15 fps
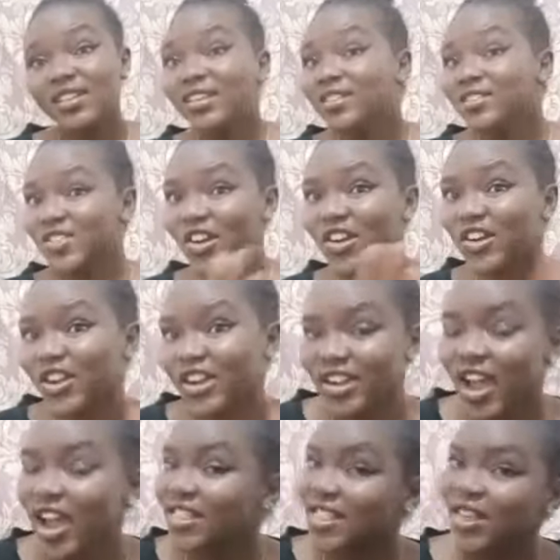sorry i
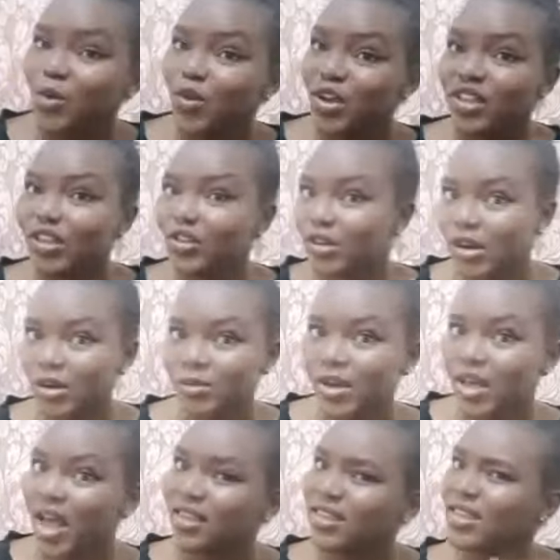think we're in the wrong path
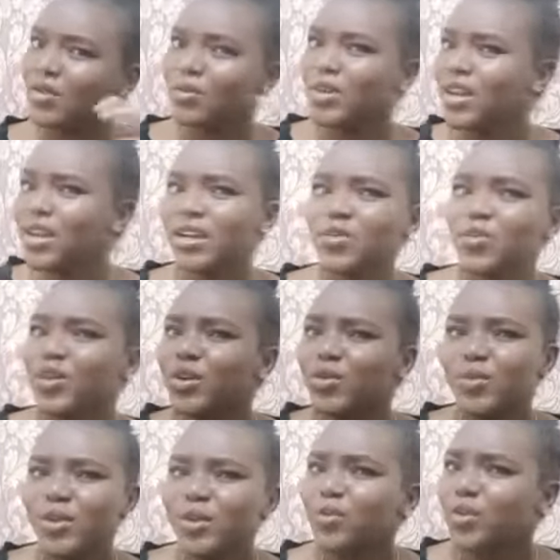i think we're we,
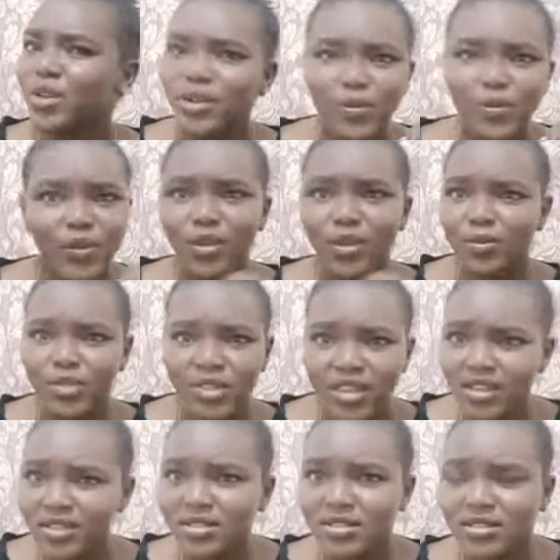we we we
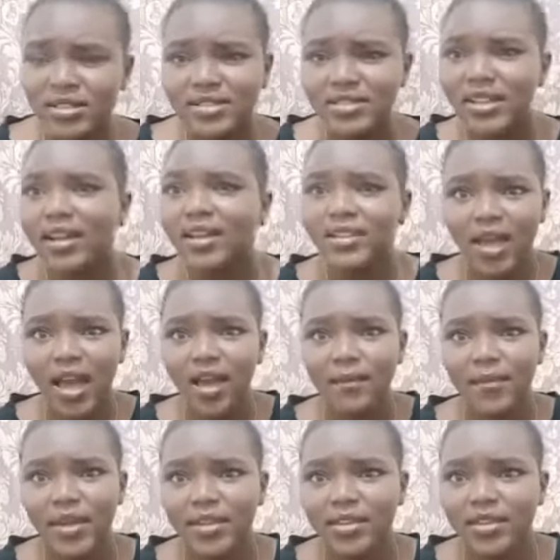this is not gonna
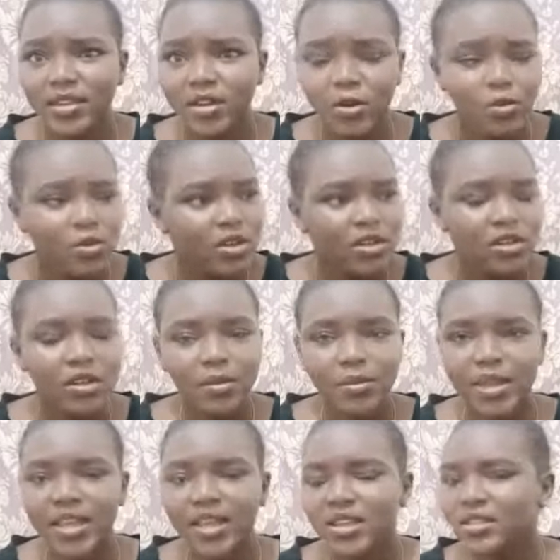happen you know
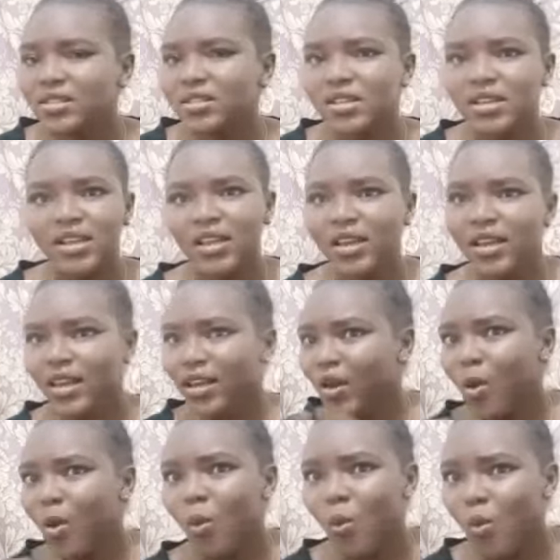because
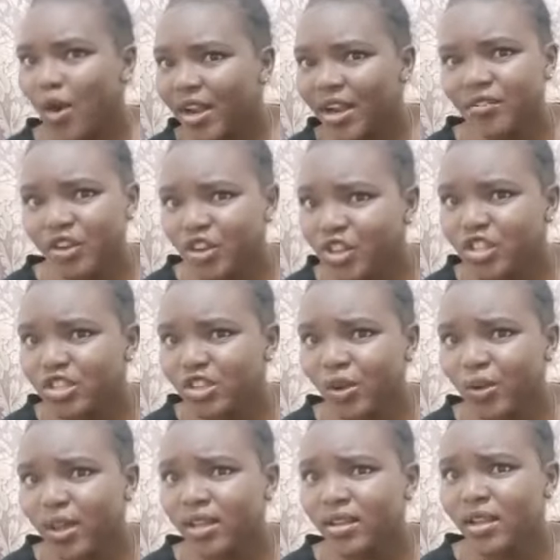whatever you're
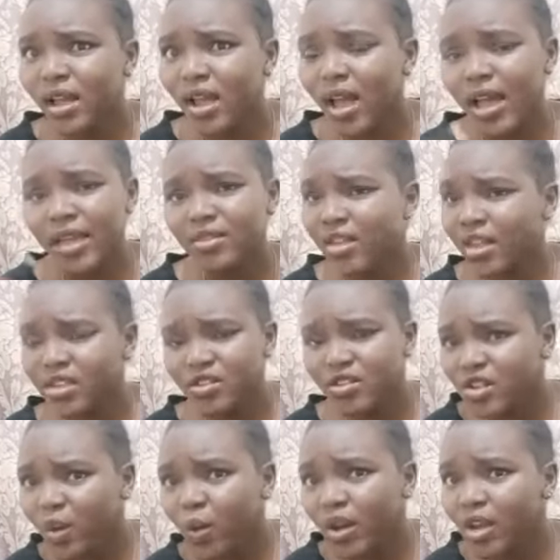doing that you
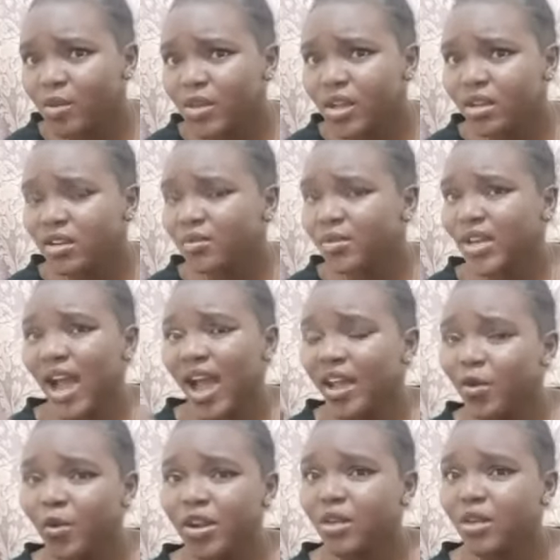don't want to be included i don't
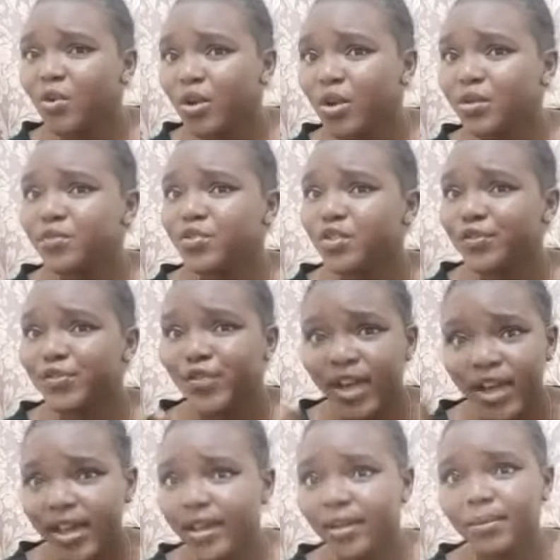want to be one of your
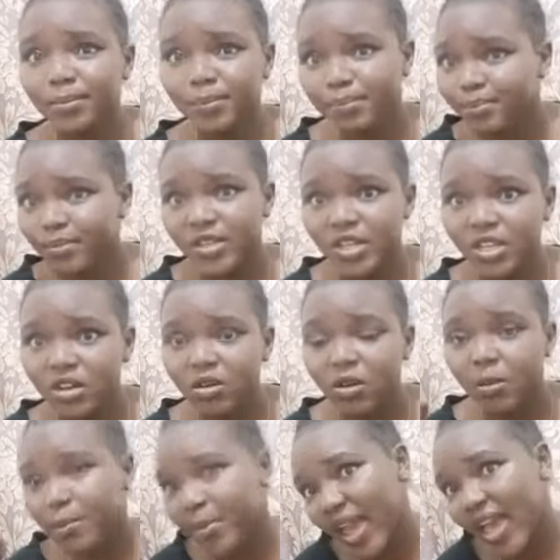fan you know
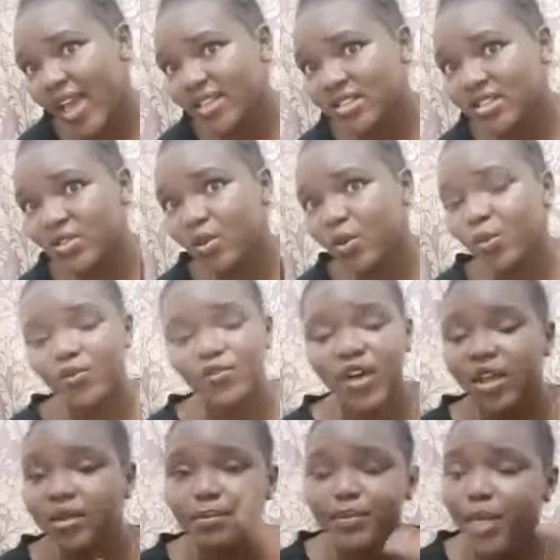pets or
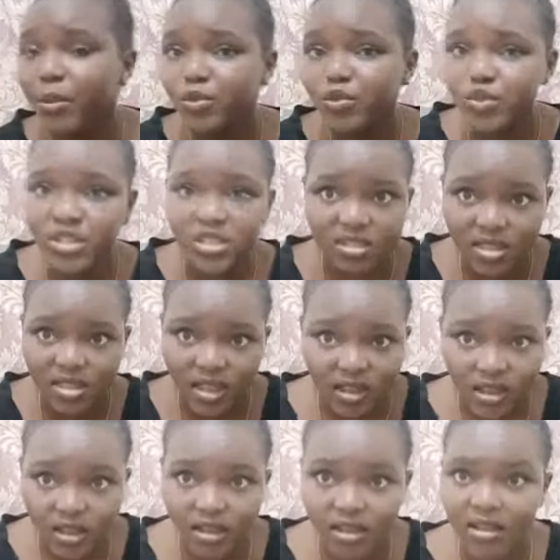fan memories thing
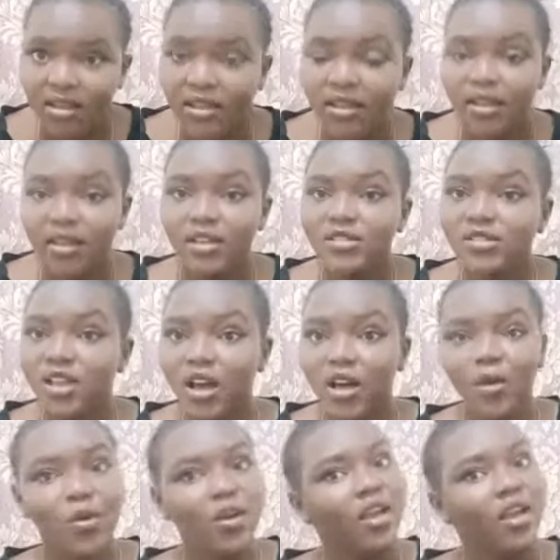so